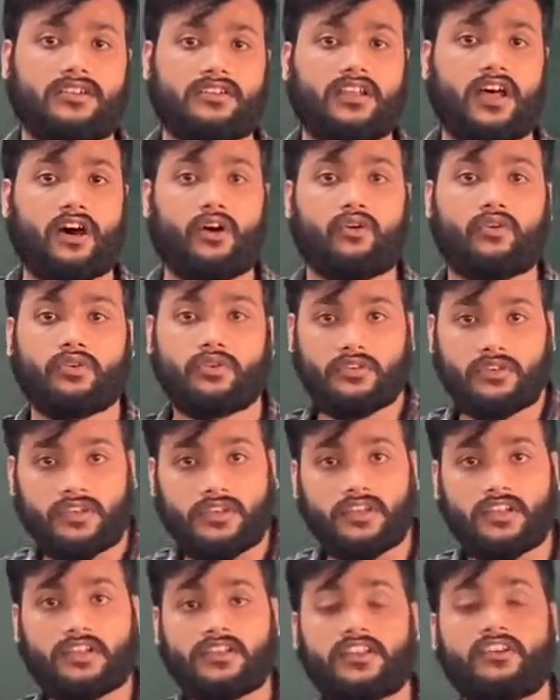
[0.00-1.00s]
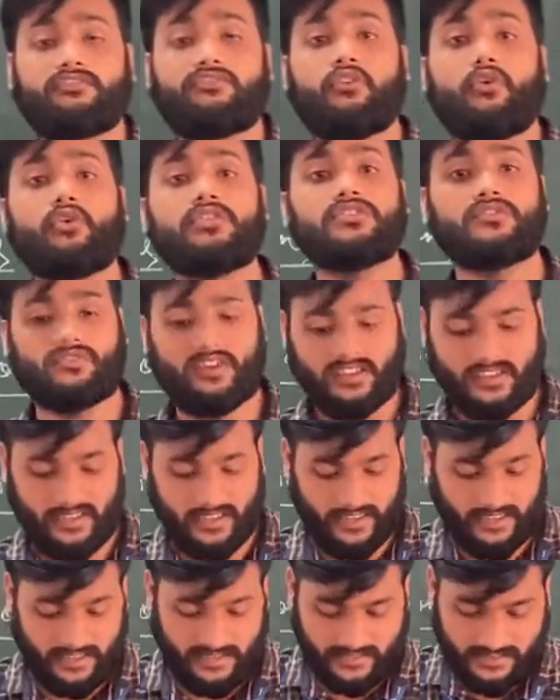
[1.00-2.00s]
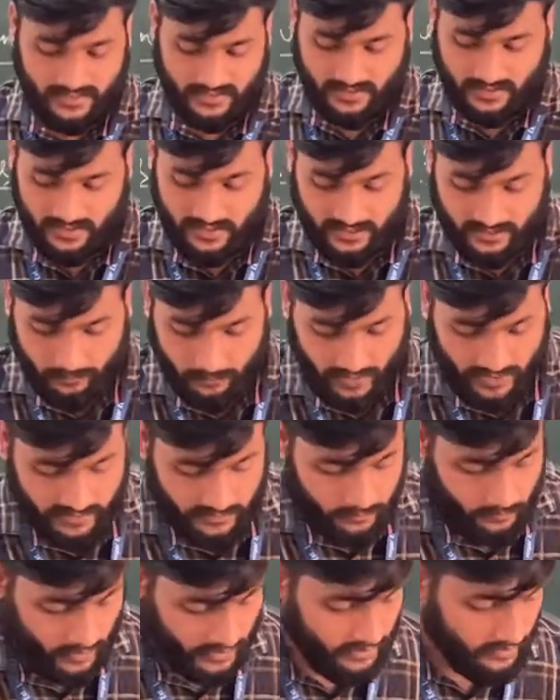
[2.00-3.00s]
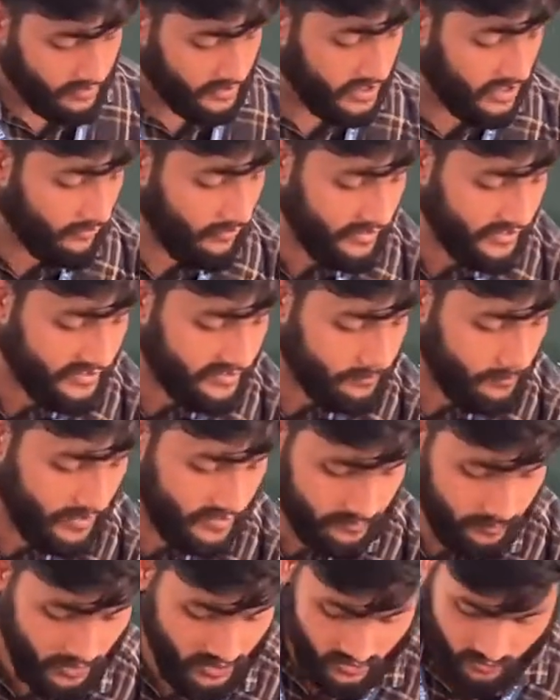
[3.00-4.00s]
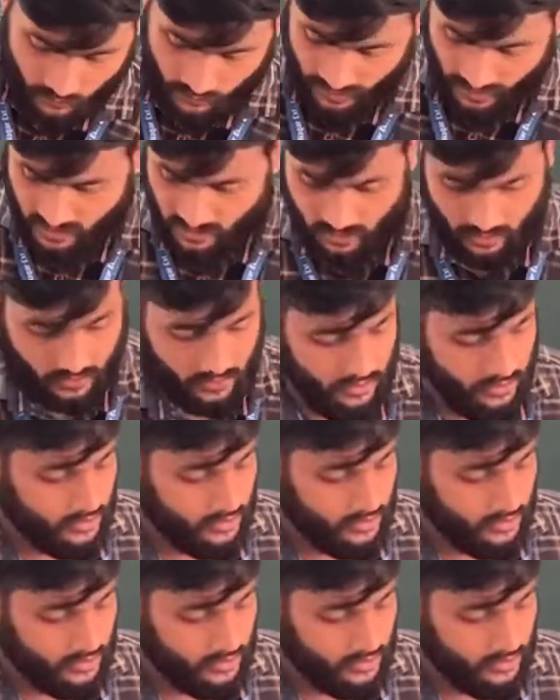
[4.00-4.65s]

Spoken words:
Now the fourth one is displacement, double displacement reaction.